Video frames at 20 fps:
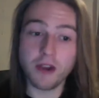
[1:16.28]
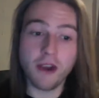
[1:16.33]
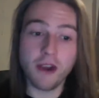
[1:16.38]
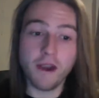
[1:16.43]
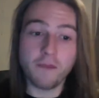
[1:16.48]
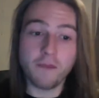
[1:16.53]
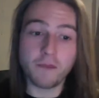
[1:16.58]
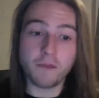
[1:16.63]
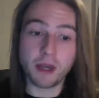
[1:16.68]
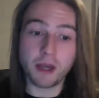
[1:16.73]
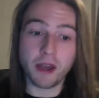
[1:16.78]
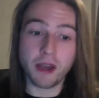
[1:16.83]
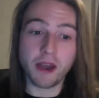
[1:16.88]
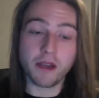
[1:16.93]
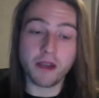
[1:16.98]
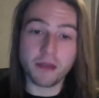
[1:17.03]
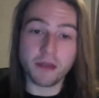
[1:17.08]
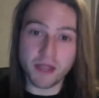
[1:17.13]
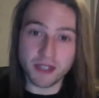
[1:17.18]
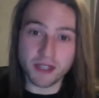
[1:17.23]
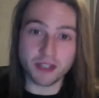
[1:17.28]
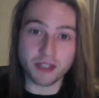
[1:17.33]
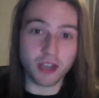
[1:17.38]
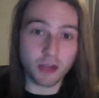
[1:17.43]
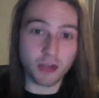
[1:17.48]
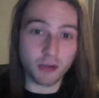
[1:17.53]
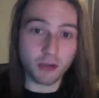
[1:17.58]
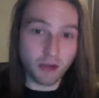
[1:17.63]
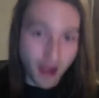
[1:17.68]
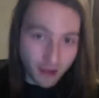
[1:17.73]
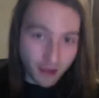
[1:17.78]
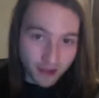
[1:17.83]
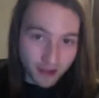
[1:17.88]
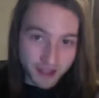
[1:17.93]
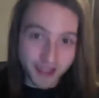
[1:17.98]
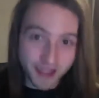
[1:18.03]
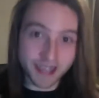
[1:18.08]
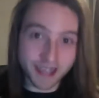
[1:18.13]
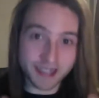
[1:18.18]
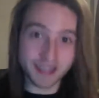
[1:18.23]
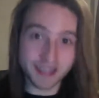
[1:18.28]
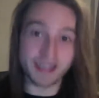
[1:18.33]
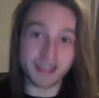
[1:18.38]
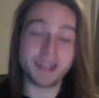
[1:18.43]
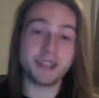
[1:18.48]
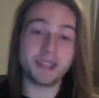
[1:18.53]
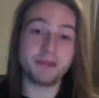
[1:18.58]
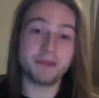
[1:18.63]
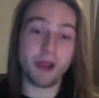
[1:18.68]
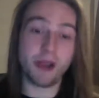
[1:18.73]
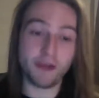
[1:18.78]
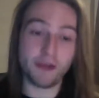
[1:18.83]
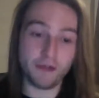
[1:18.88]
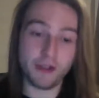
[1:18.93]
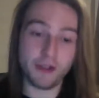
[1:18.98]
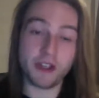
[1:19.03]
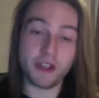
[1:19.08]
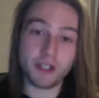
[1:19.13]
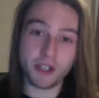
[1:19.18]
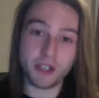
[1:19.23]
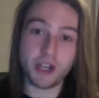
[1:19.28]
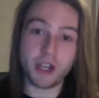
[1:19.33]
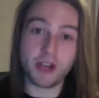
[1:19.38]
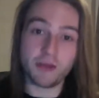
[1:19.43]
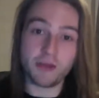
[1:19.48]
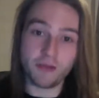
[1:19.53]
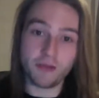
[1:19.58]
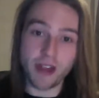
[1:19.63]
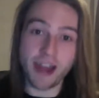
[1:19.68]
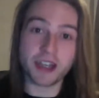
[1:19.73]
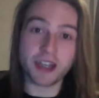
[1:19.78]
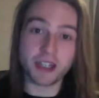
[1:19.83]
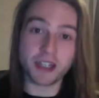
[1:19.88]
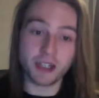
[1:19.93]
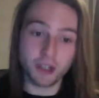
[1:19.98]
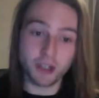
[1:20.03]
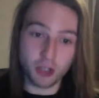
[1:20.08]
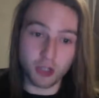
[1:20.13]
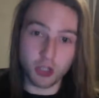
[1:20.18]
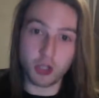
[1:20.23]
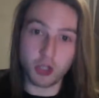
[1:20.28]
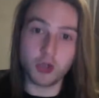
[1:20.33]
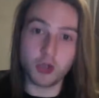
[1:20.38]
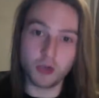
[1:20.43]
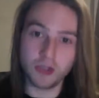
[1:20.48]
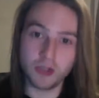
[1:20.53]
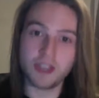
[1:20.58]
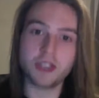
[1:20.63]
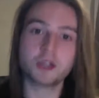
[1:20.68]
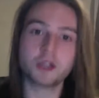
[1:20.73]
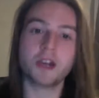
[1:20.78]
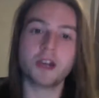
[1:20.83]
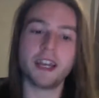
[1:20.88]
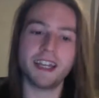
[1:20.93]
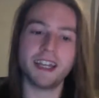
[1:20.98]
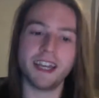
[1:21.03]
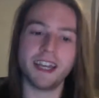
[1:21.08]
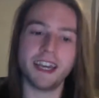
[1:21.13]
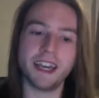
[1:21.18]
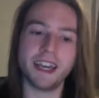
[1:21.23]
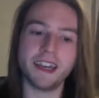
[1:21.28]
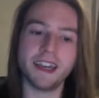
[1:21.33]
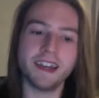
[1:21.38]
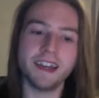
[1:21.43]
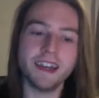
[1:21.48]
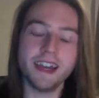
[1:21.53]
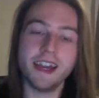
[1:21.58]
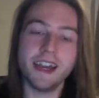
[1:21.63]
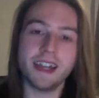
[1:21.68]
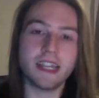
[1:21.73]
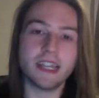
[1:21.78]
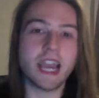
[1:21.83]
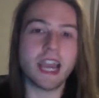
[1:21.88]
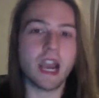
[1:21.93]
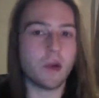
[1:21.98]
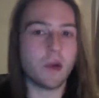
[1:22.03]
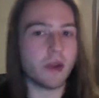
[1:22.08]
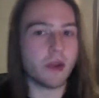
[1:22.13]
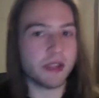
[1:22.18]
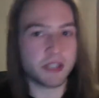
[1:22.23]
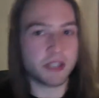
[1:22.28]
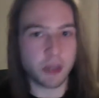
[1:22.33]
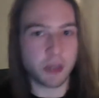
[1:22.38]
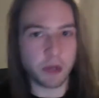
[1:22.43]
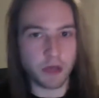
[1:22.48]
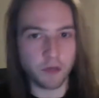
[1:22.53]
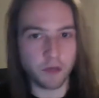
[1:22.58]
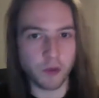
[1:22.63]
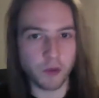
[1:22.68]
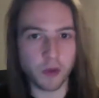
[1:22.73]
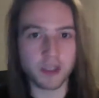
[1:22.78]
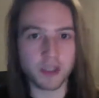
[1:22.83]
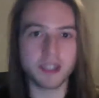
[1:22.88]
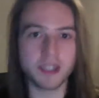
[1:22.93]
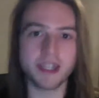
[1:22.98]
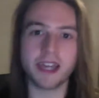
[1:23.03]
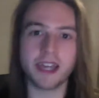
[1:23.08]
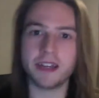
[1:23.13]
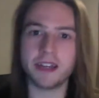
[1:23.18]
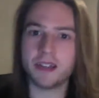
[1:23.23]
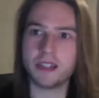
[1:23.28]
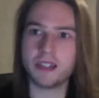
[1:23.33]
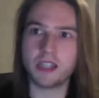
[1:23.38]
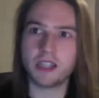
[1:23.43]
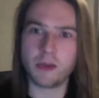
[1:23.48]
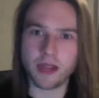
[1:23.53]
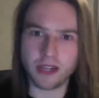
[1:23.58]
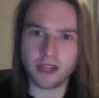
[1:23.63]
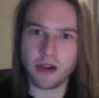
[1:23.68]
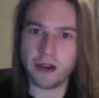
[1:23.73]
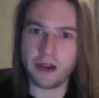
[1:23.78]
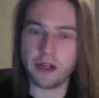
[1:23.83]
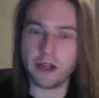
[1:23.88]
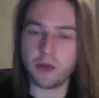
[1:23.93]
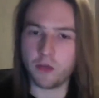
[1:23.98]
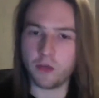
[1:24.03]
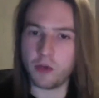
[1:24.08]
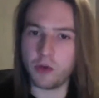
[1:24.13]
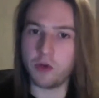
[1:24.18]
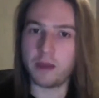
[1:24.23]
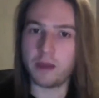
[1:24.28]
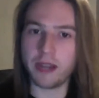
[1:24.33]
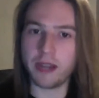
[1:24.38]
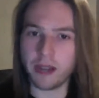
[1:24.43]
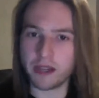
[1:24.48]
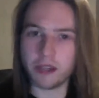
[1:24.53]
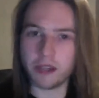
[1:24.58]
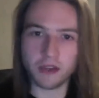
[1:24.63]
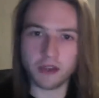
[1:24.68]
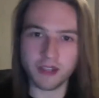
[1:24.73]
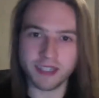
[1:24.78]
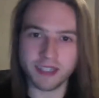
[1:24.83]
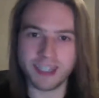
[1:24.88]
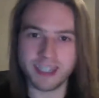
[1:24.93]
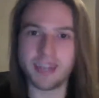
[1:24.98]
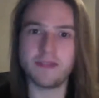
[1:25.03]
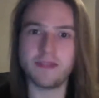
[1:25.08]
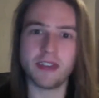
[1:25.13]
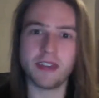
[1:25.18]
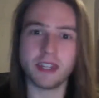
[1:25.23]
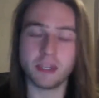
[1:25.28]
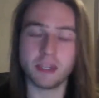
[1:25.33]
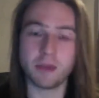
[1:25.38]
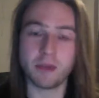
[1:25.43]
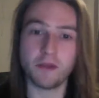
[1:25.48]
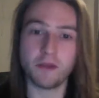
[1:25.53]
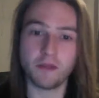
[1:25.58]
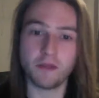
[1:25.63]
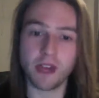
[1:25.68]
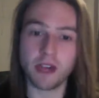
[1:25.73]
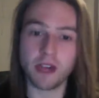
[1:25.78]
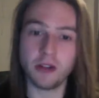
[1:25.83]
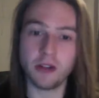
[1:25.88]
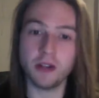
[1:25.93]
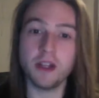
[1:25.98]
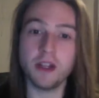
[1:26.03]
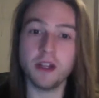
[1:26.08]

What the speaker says: But this time around, this is my first time reaction to this trailer here. Now, it's only 40 seconds, so it kind of will be like another TV spot feel.